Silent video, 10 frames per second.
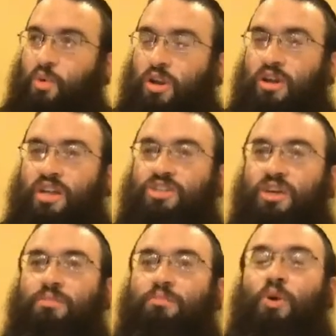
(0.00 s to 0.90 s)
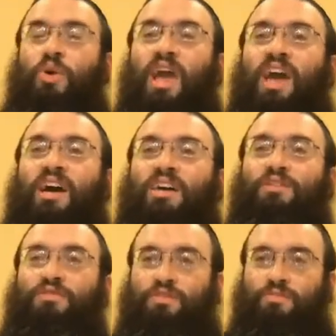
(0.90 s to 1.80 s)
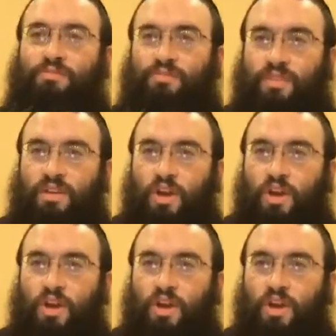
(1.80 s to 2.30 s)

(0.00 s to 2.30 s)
morning, Hashem, pokeach ivrim.